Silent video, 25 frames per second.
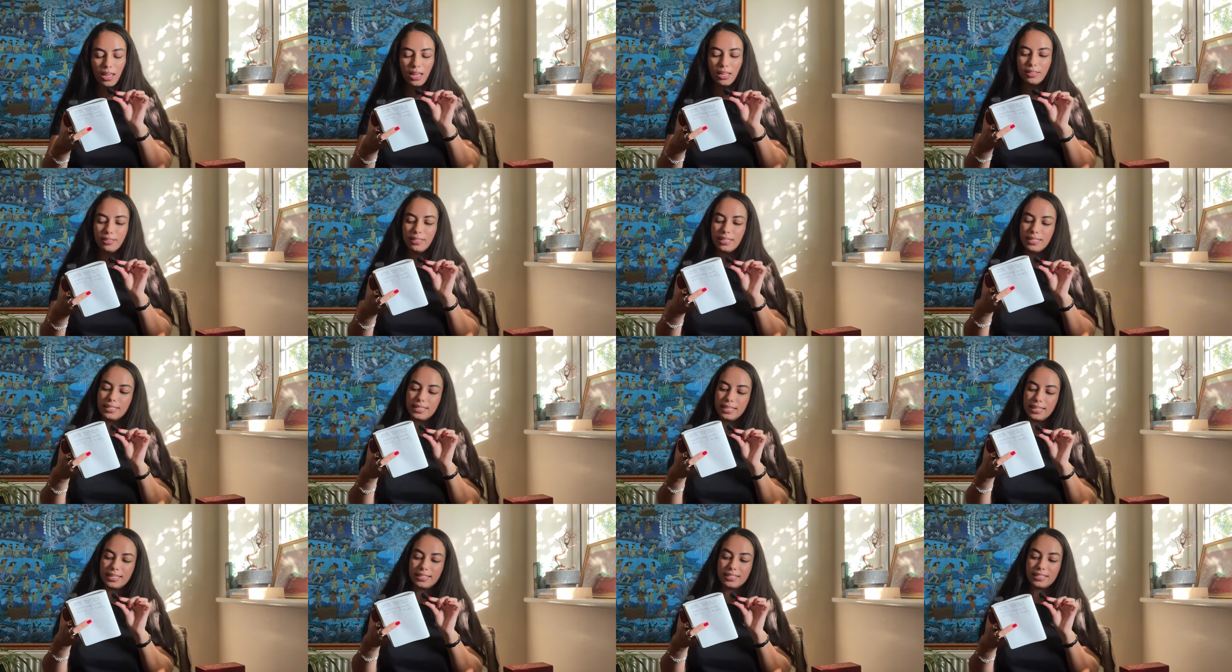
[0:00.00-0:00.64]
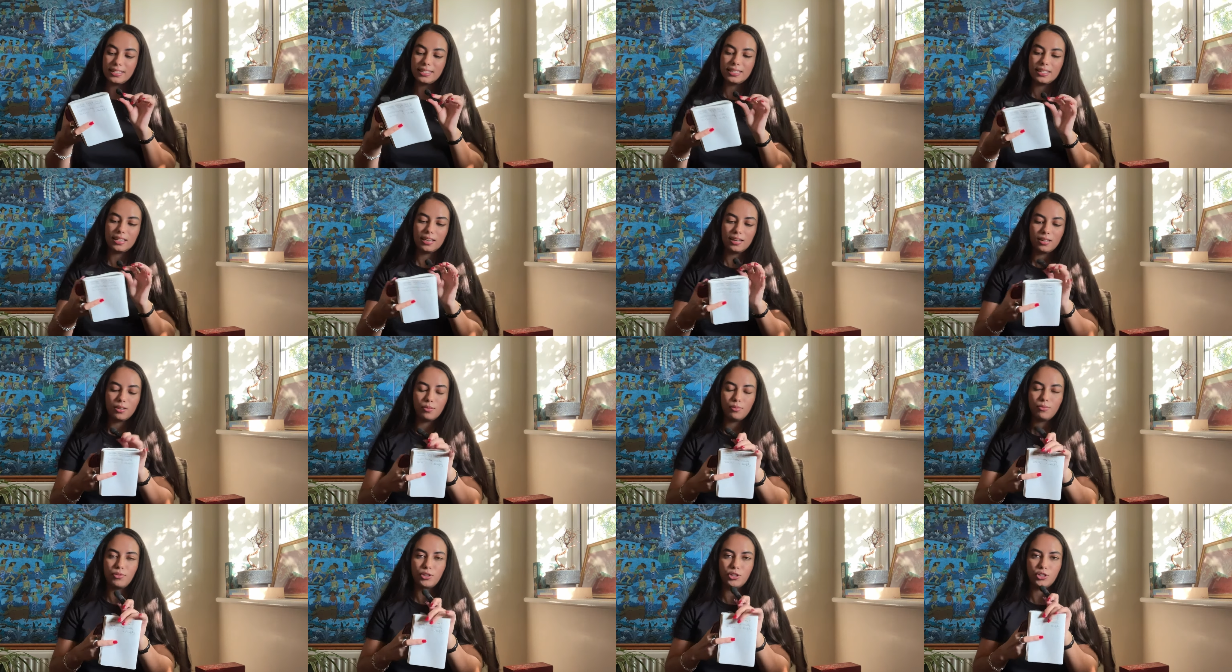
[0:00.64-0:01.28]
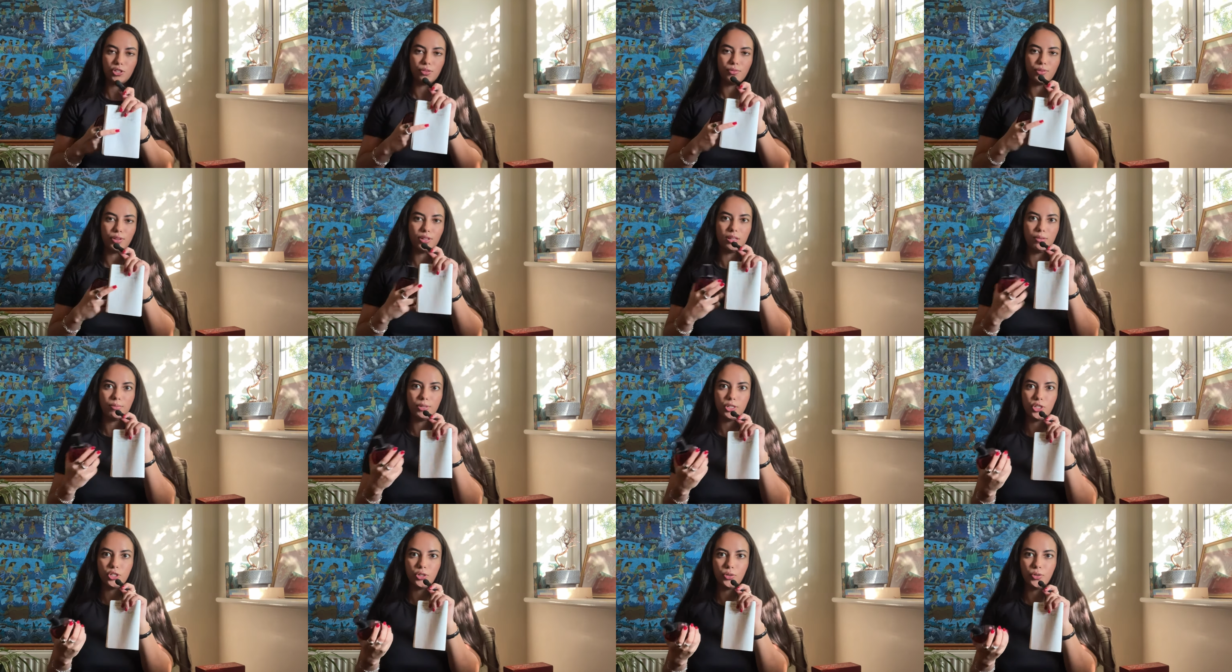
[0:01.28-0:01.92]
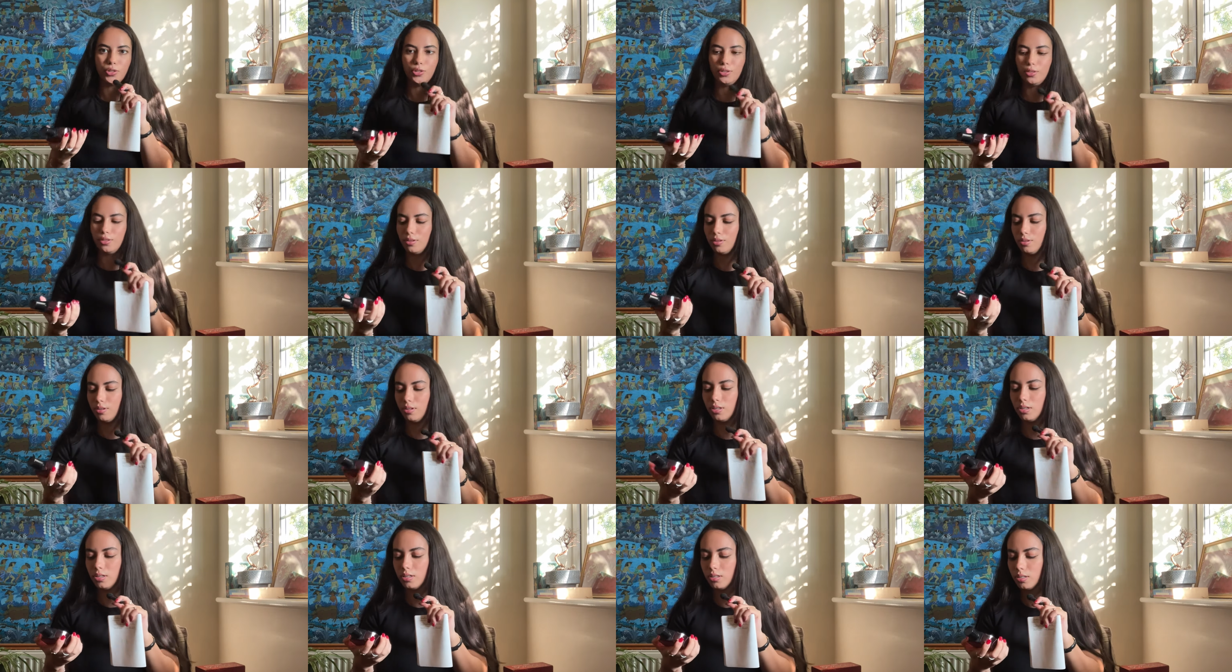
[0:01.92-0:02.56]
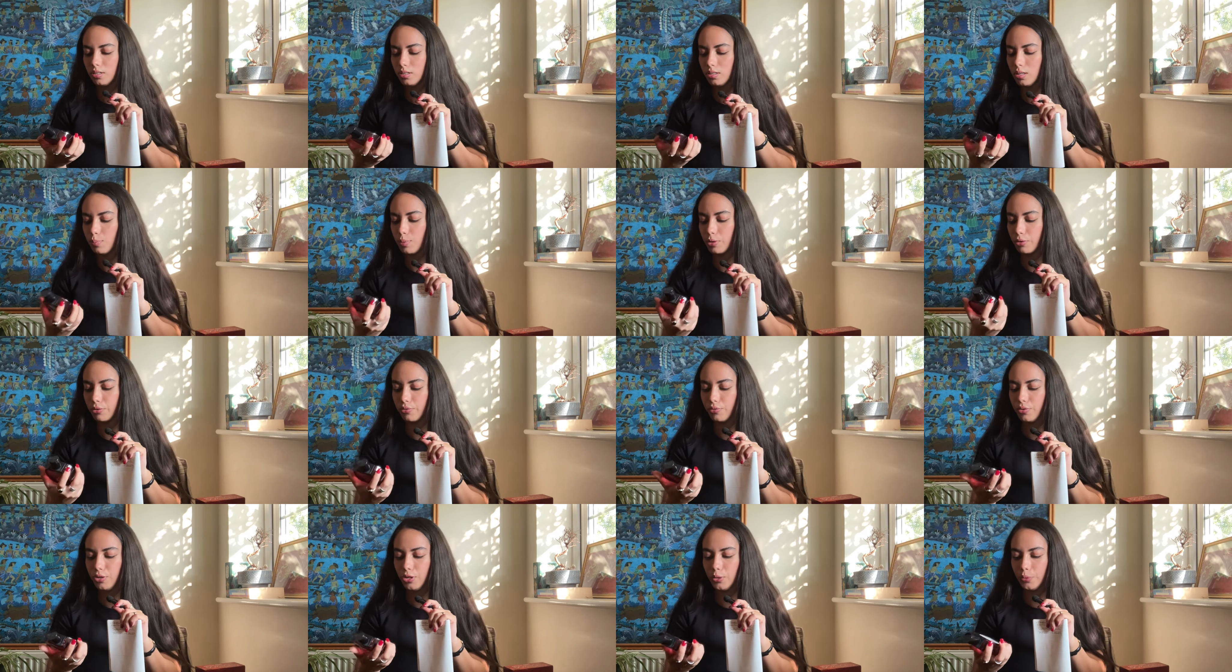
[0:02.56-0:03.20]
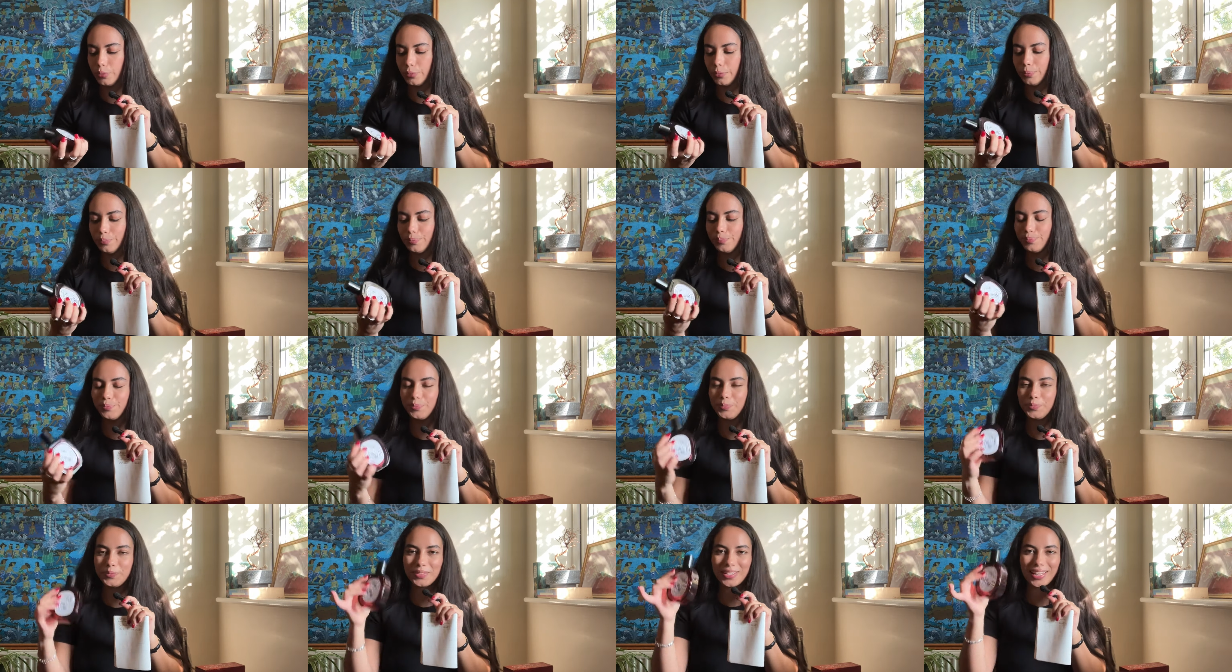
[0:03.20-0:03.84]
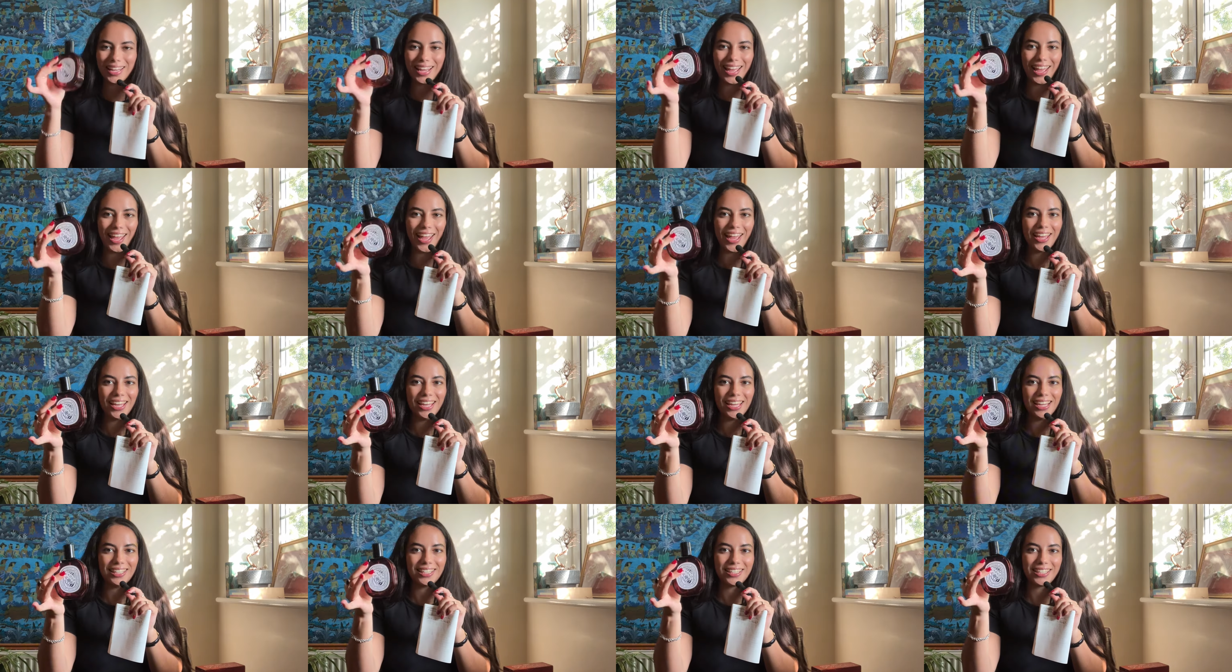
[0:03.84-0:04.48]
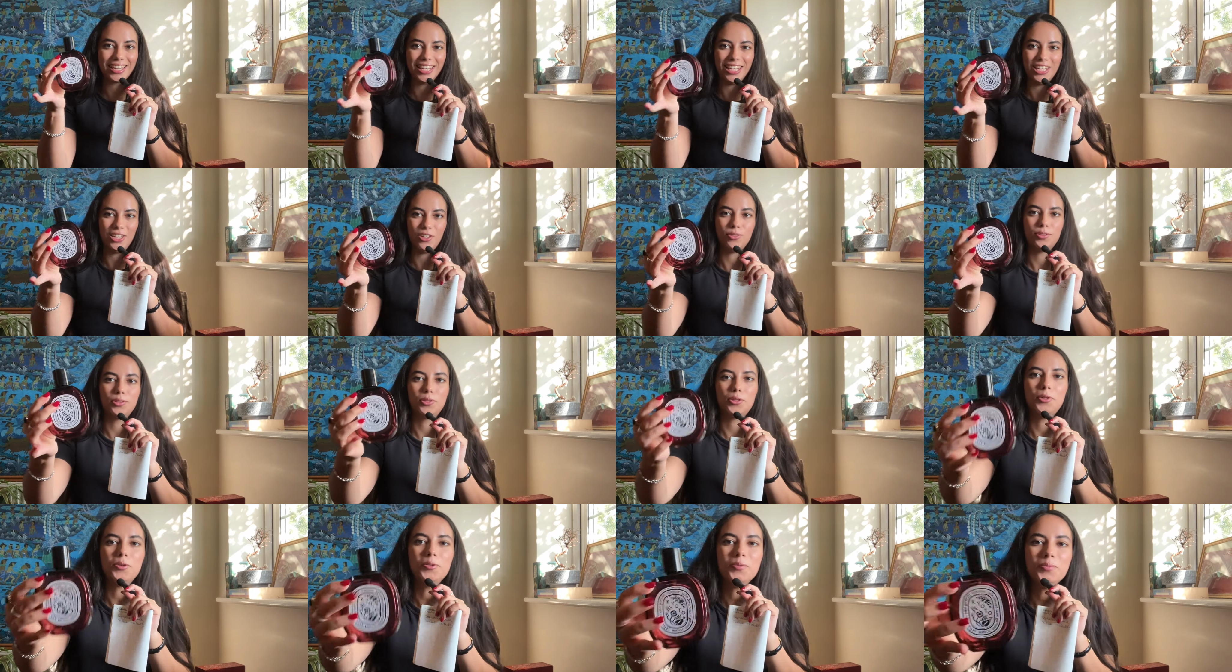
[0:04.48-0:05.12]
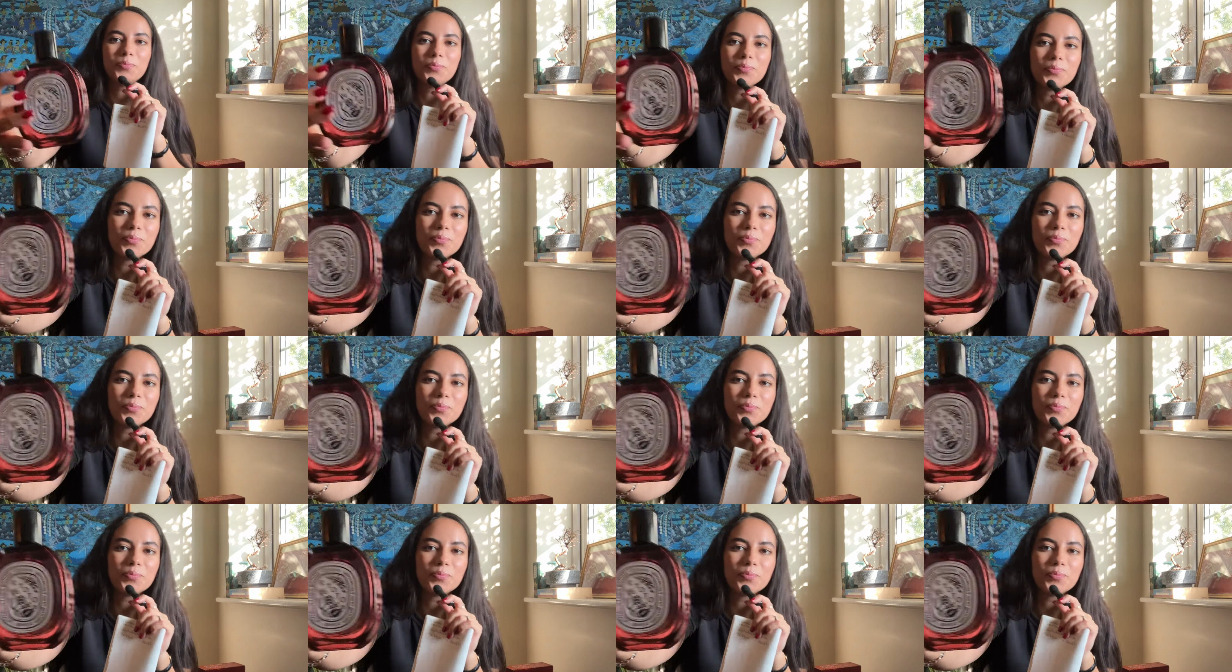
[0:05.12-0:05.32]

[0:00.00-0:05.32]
This is, first of all, let me show you the perfume. It's Kyoto.